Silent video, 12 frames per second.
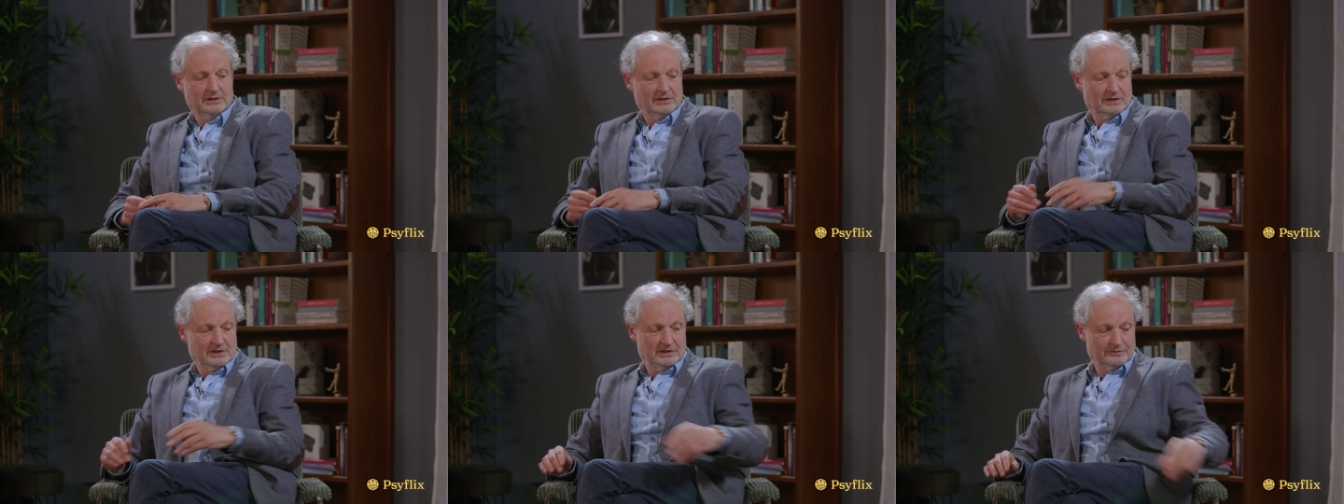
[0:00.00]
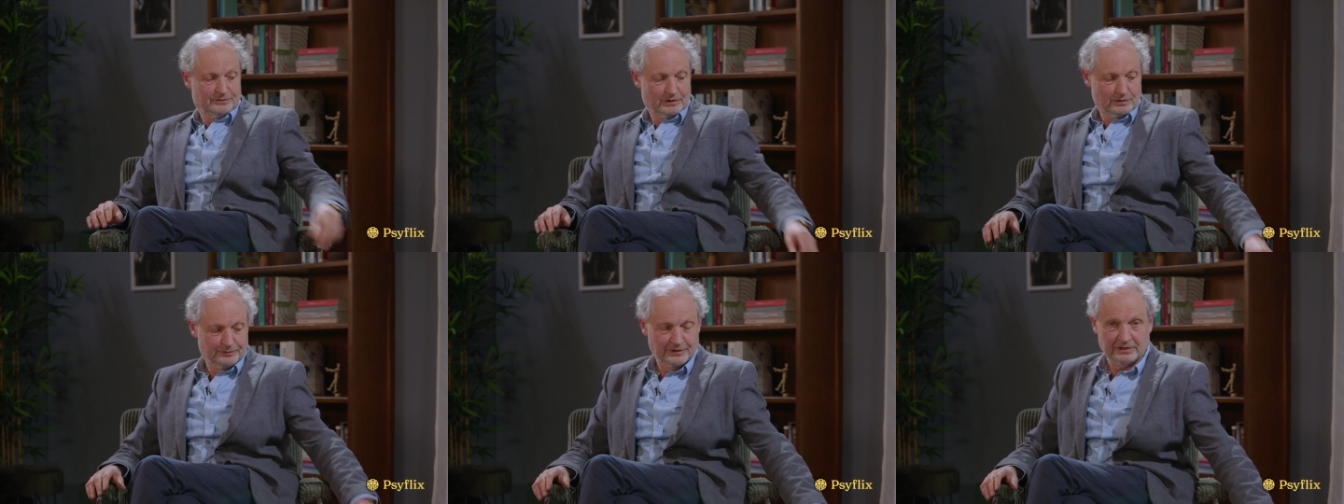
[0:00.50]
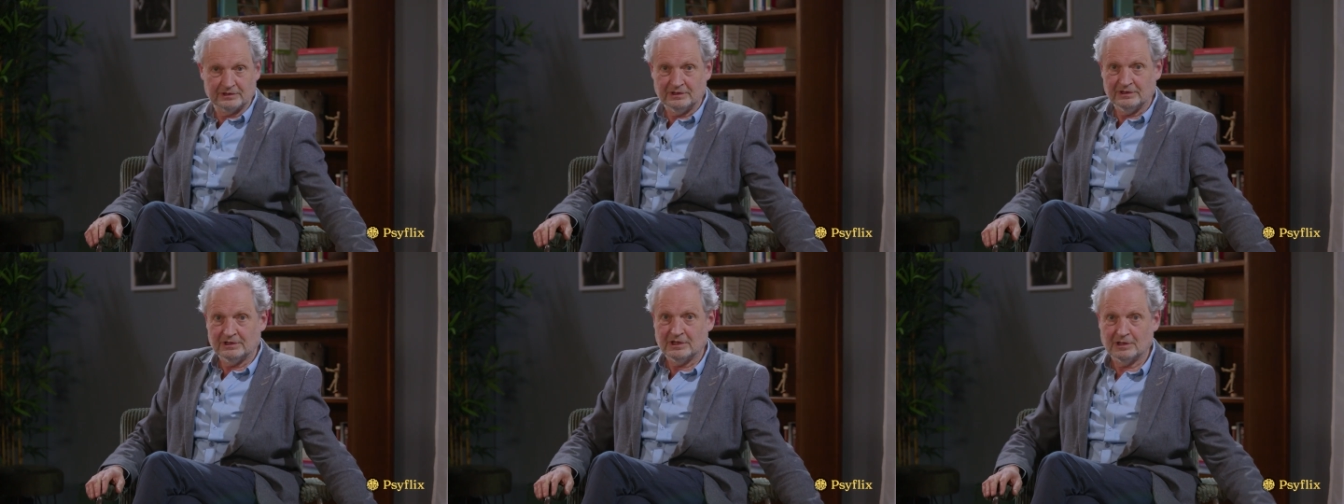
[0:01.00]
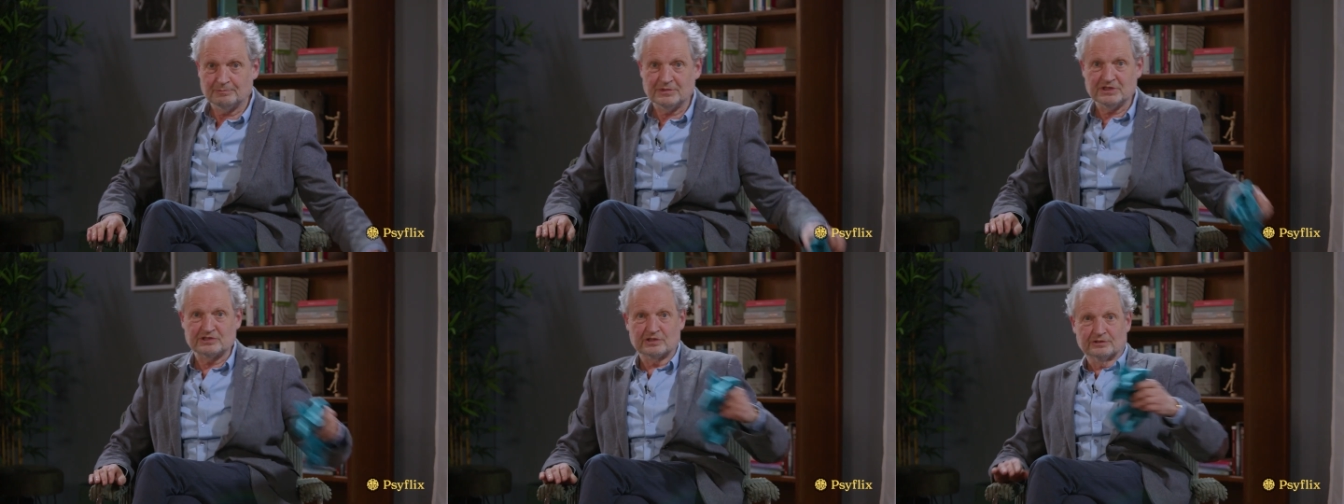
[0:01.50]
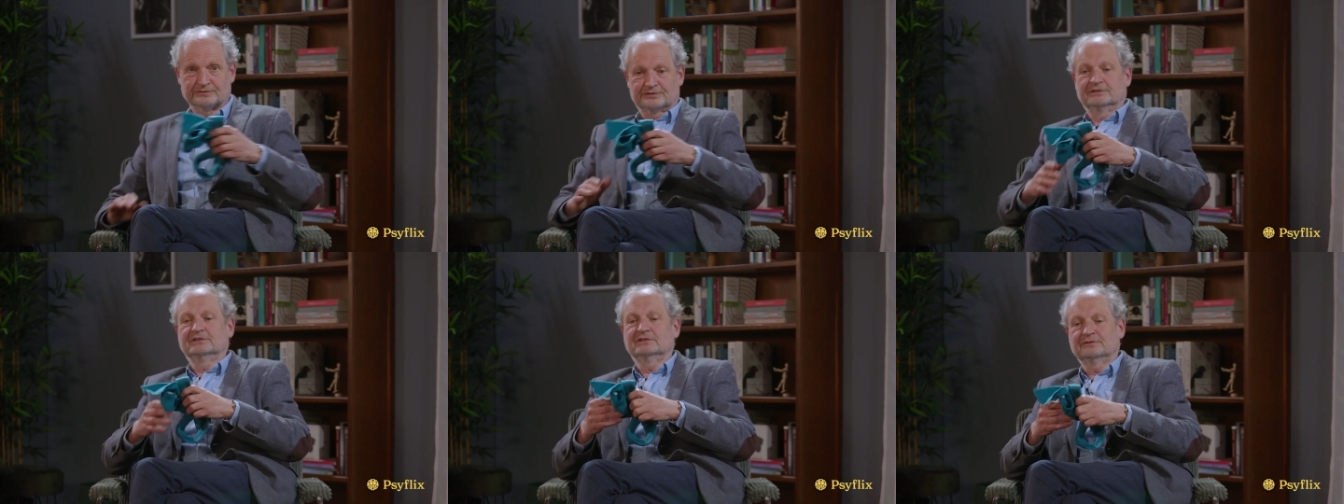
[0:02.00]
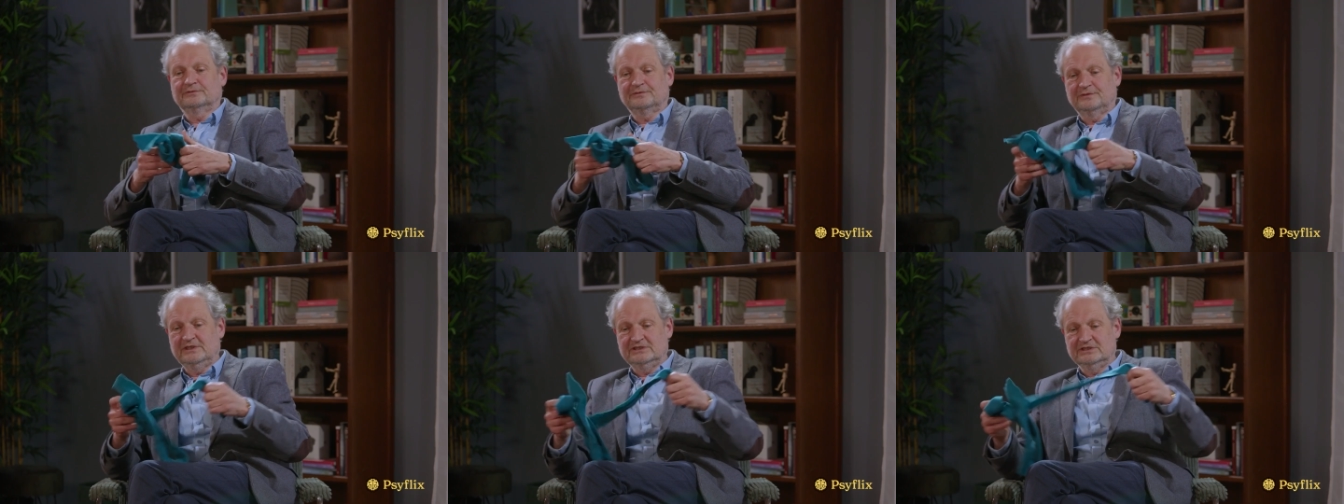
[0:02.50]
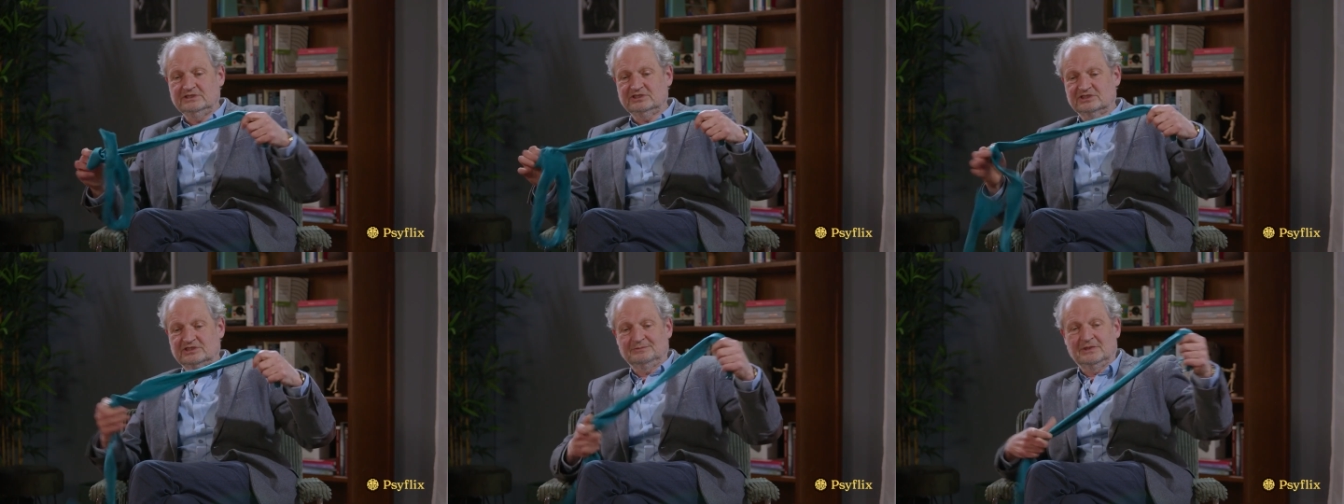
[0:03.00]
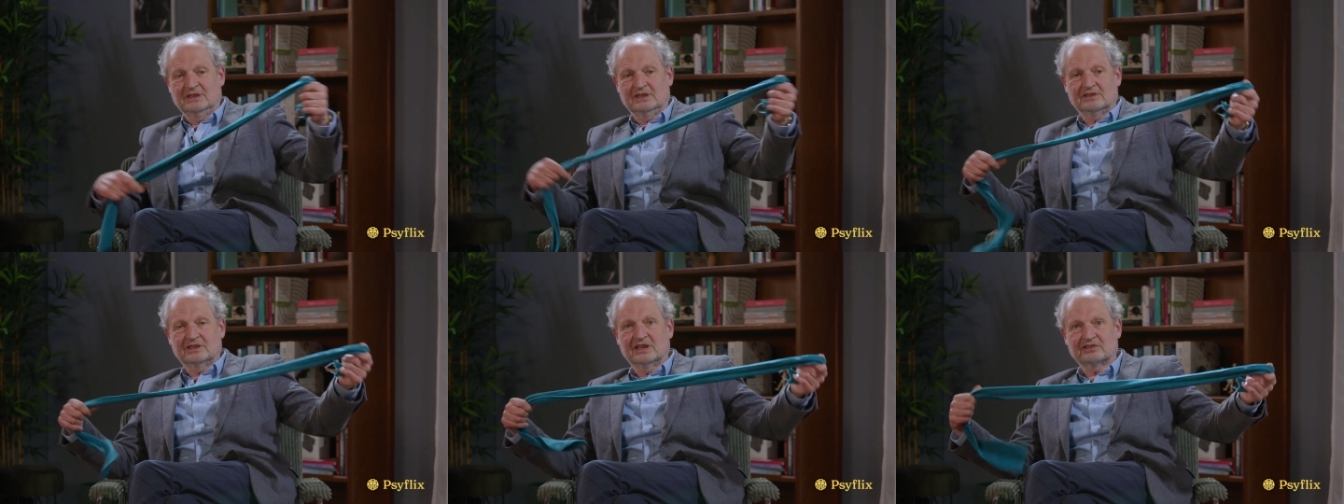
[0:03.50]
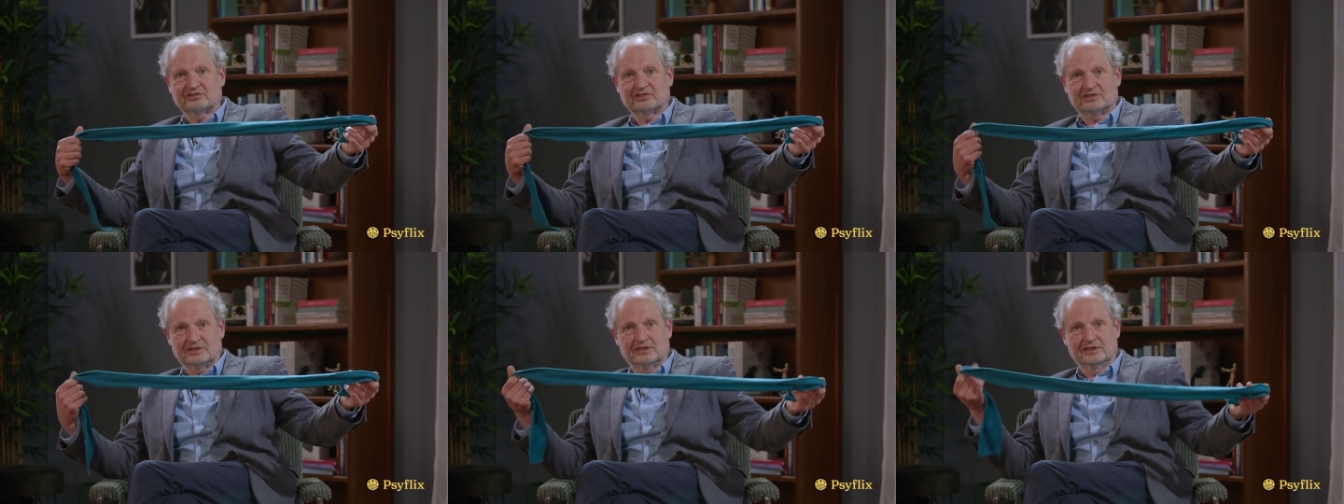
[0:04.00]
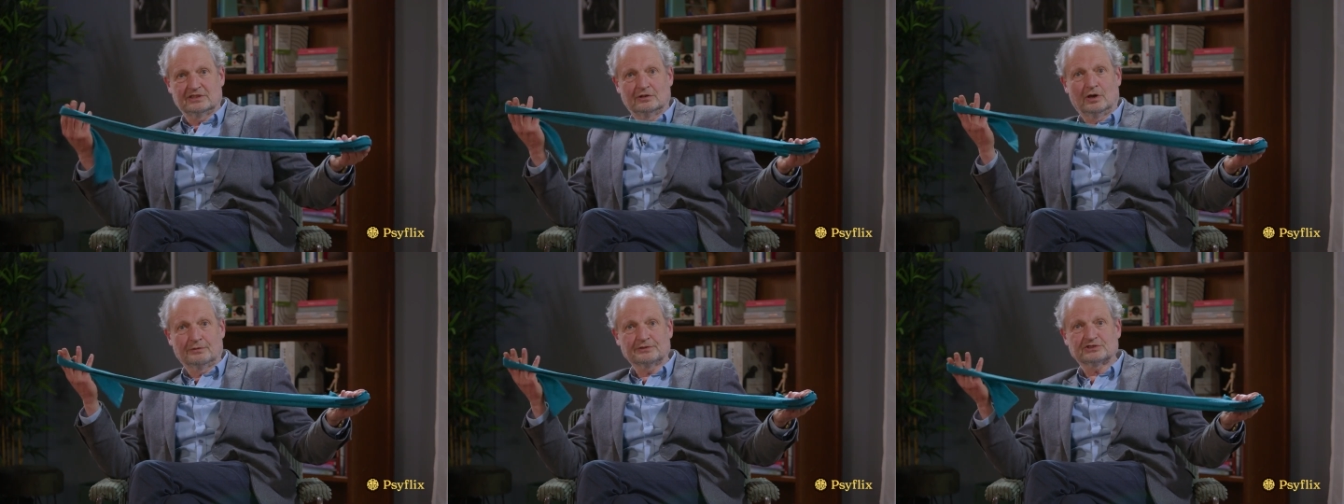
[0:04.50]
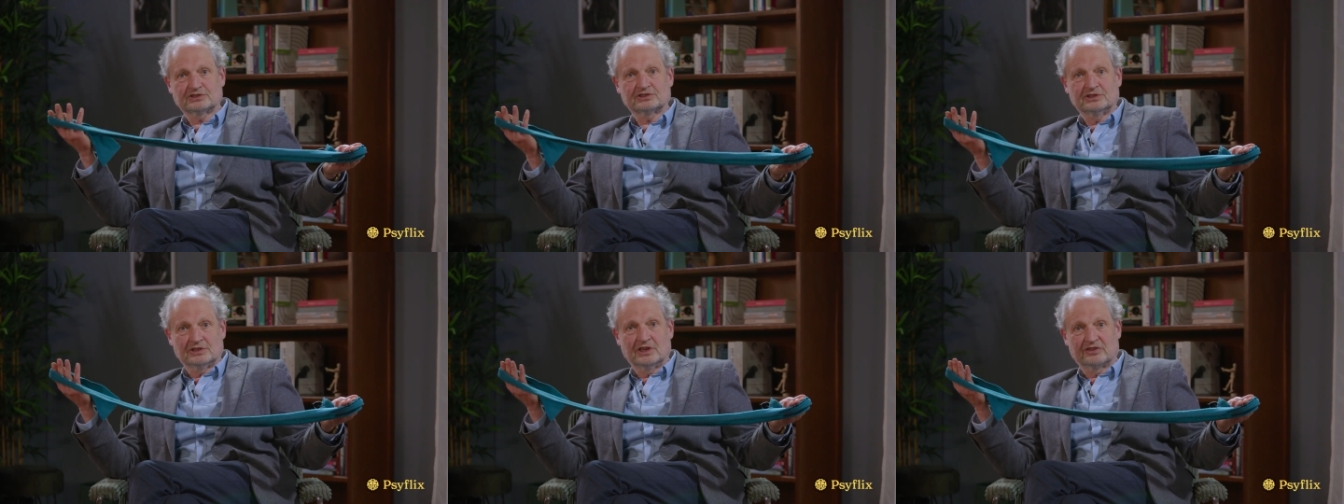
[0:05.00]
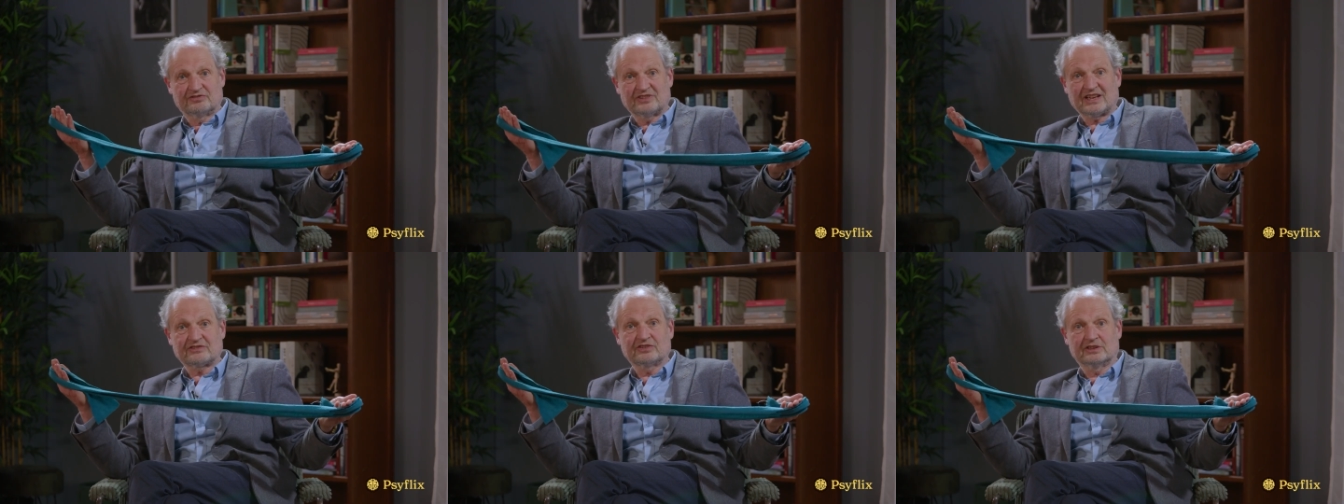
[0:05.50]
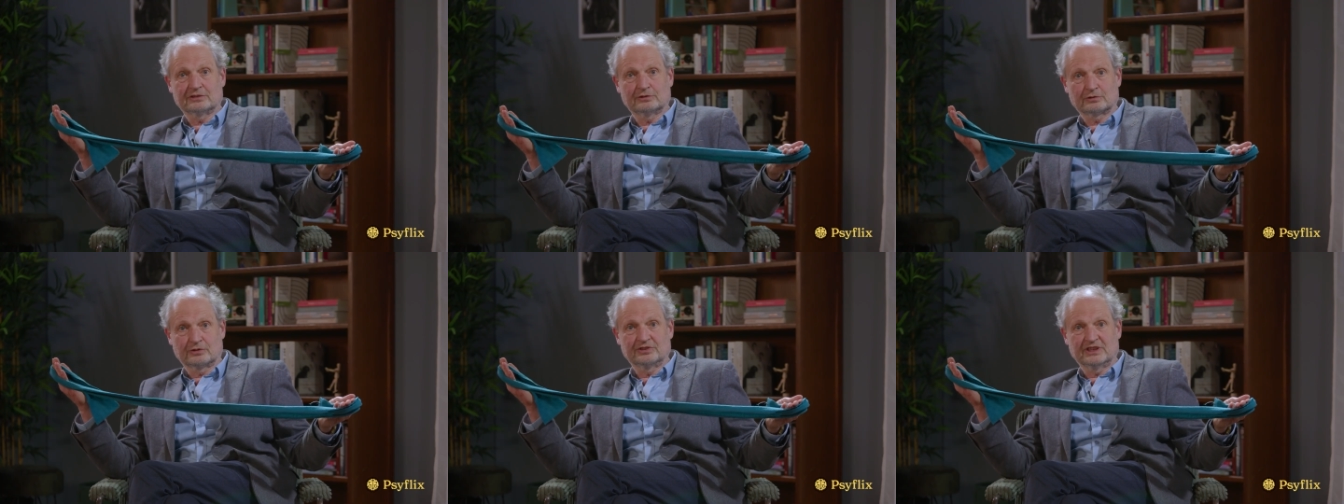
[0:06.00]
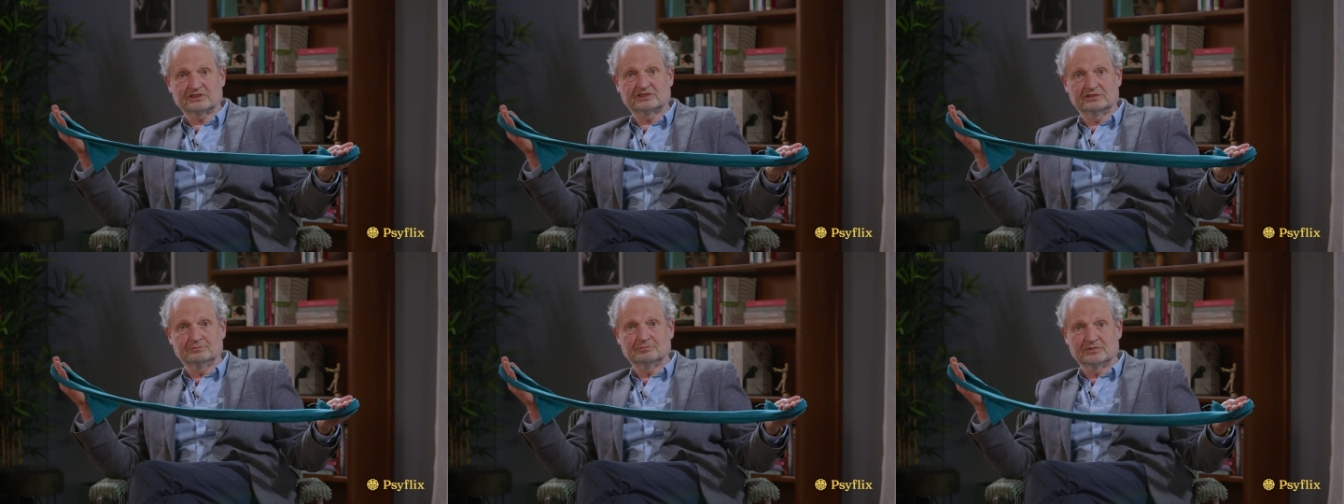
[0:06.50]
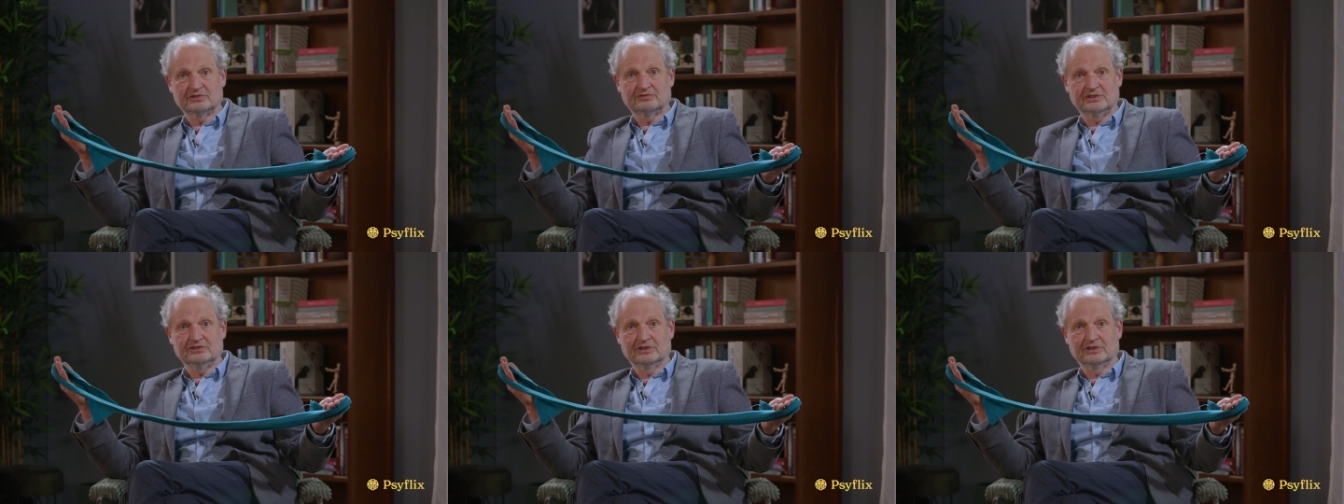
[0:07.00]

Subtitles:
involving a piece of fleece that offers a tactile connection between the